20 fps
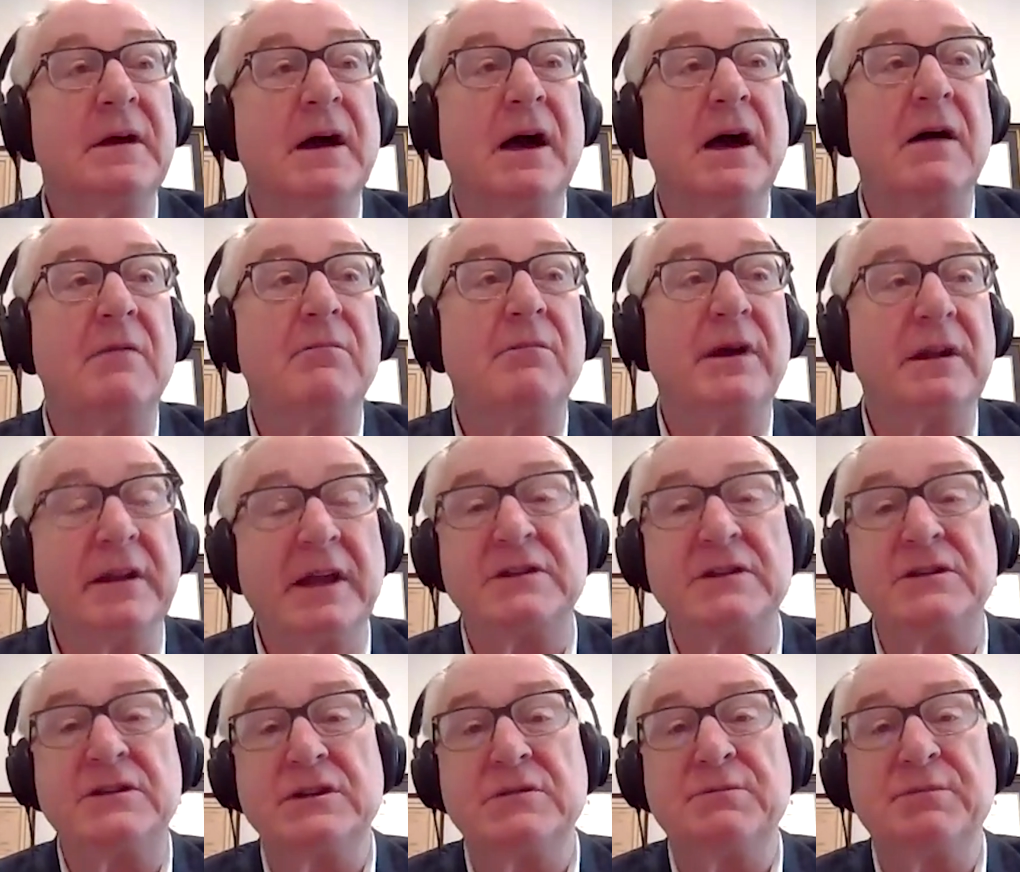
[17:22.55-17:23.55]
But
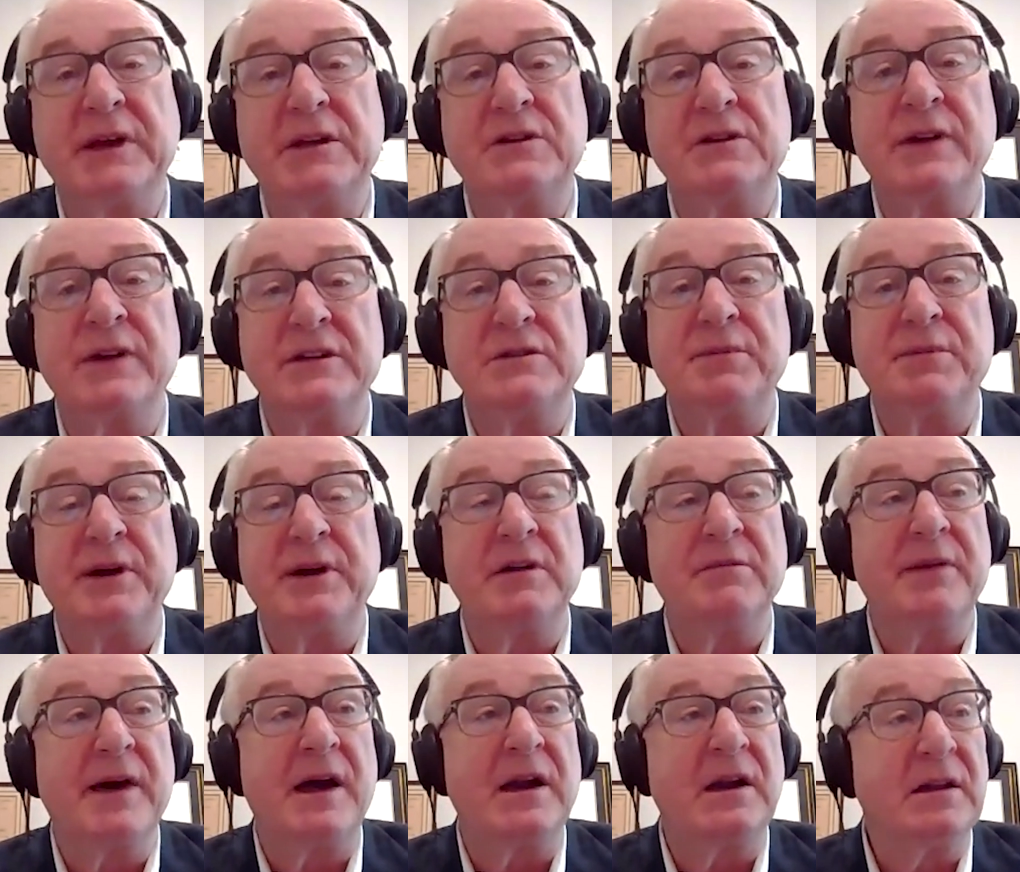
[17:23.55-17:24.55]
let's just be
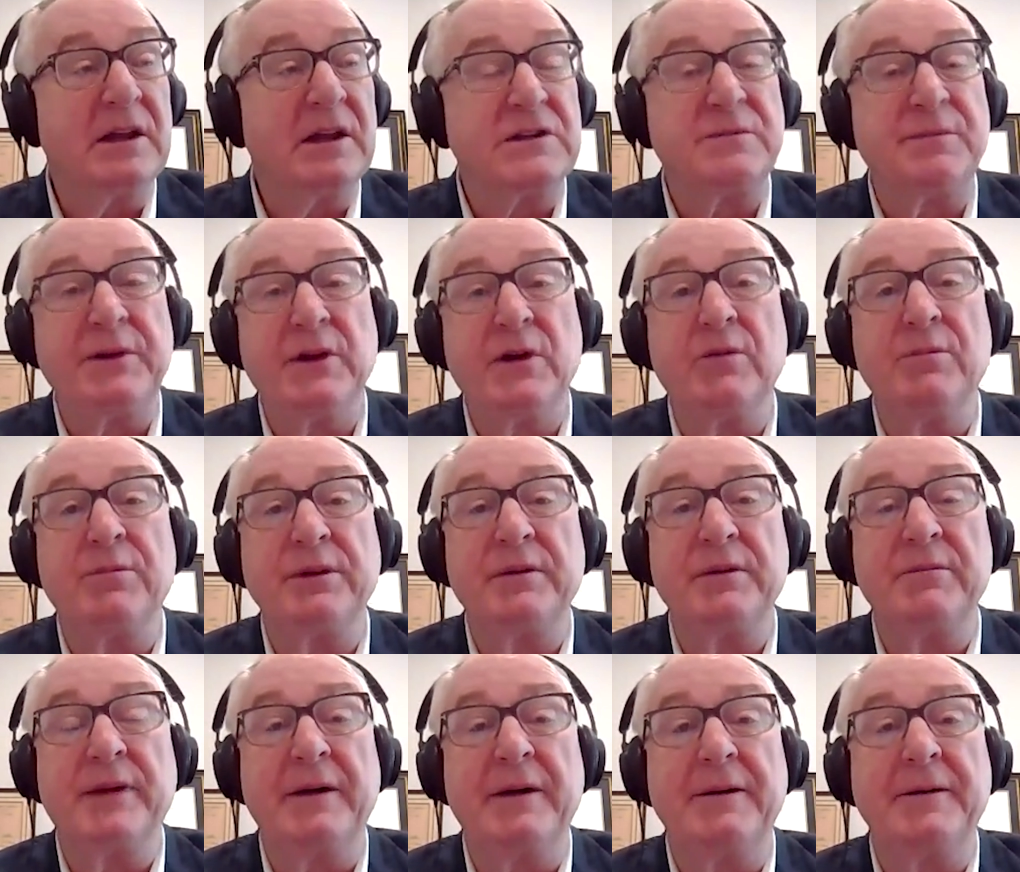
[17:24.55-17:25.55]
transparent about it. Let's be open
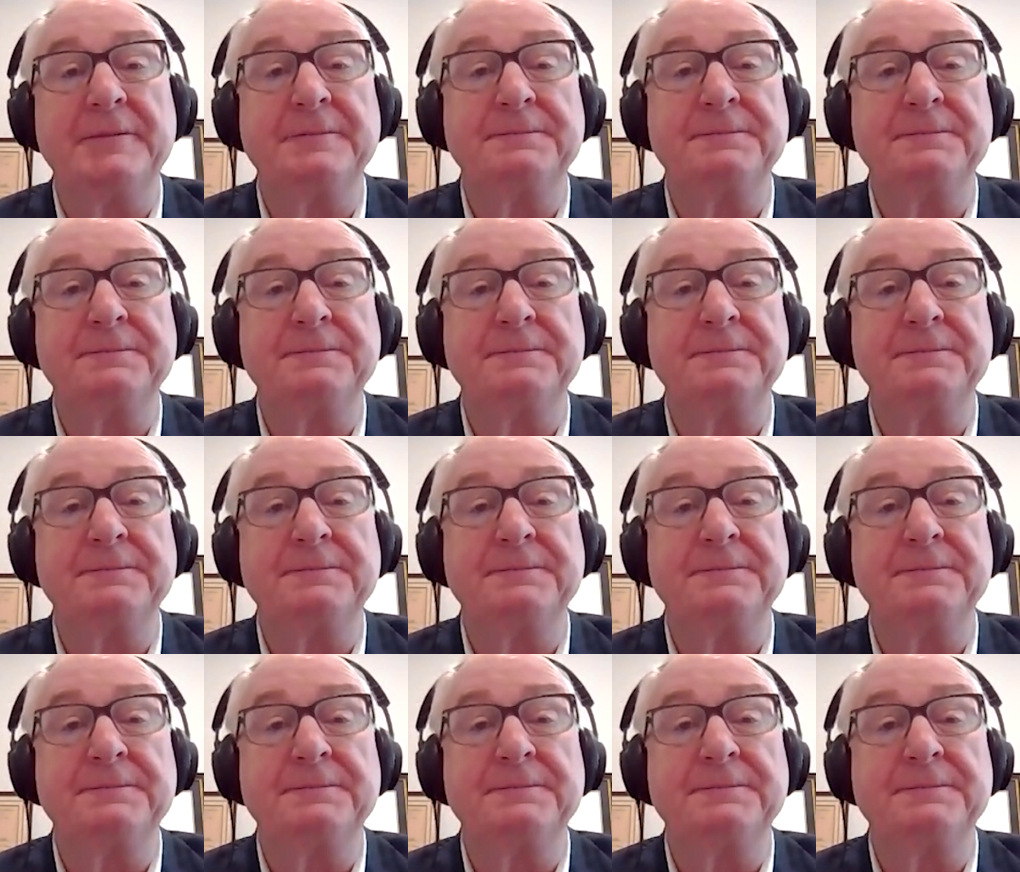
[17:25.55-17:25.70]
about it.